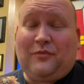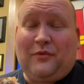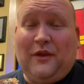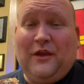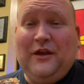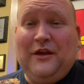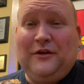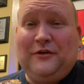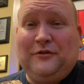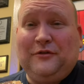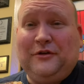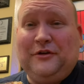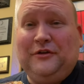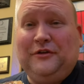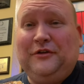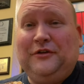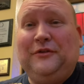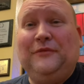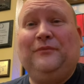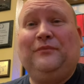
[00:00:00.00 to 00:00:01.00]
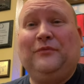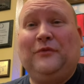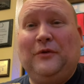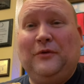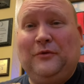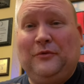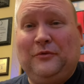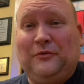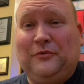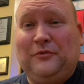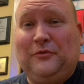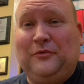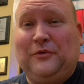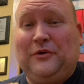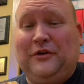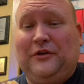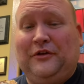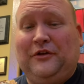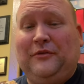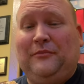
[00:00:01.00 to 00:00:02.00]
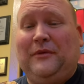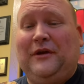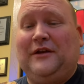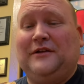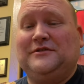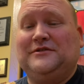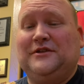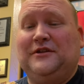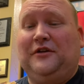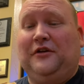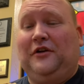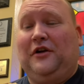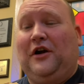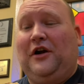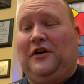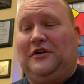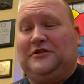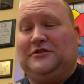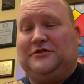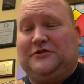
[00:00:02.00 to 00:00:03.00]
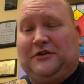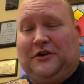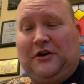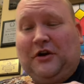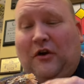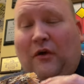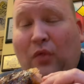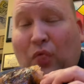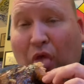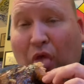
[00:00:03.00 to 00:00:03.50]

it really, really makes it a rock star.